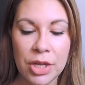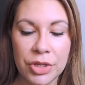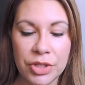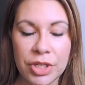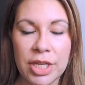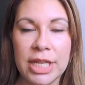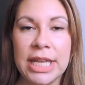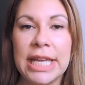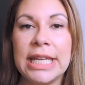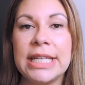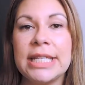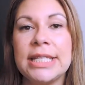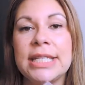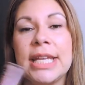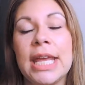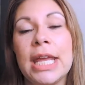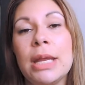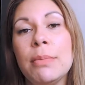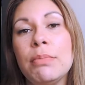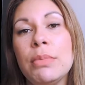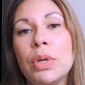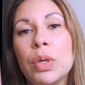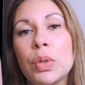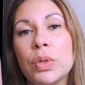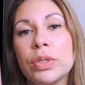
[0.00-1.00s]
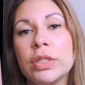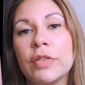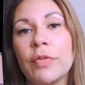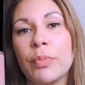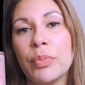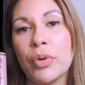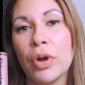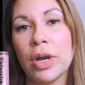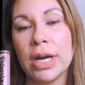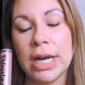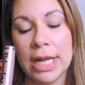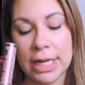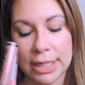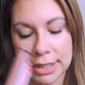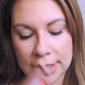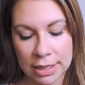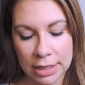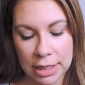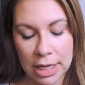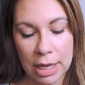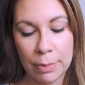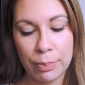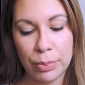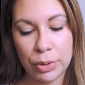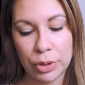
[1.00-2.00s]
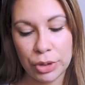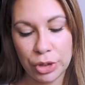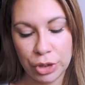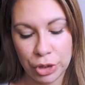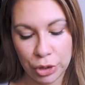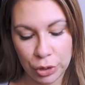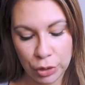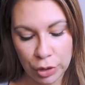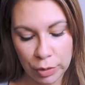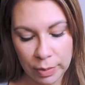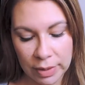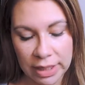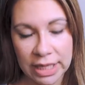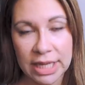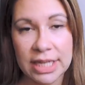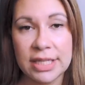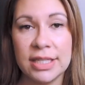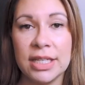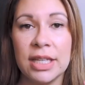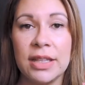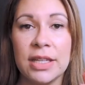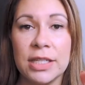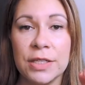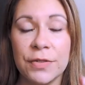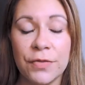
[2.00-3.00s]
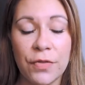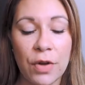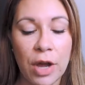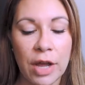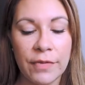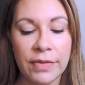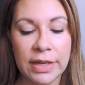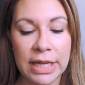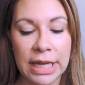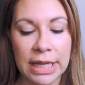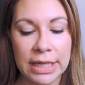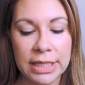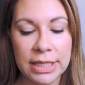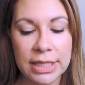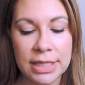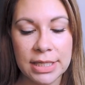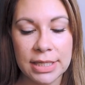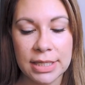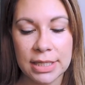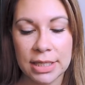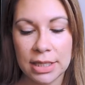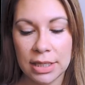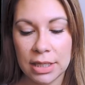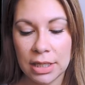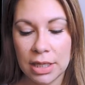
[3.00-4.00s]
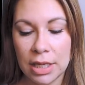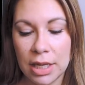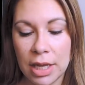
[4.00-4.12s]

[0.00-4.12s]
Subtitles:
So you get 10 mils of product per tube, and like I said, there's 5 colours.